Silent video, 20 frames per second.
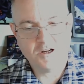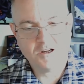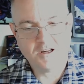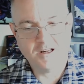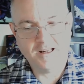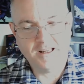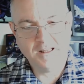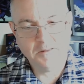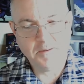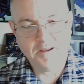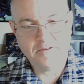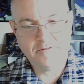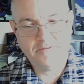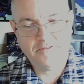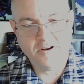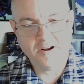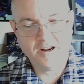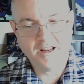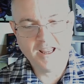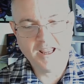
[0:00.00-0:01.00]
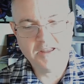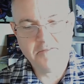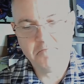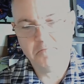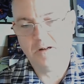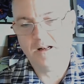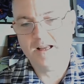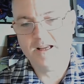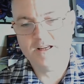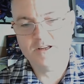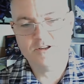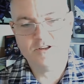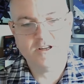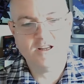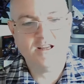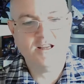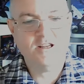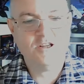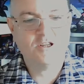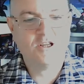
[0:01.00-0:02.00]
A little bit funky in
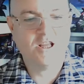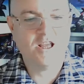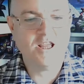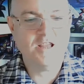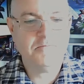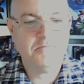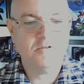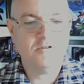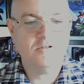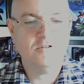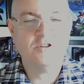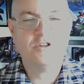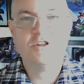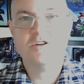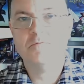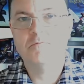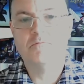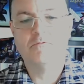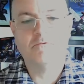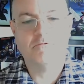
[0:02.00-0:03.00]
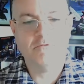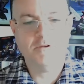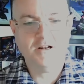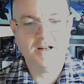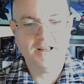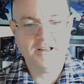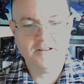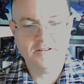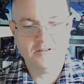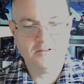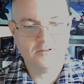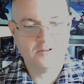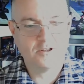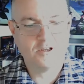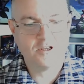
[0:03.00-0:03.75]
places. Keyboards are brilliant.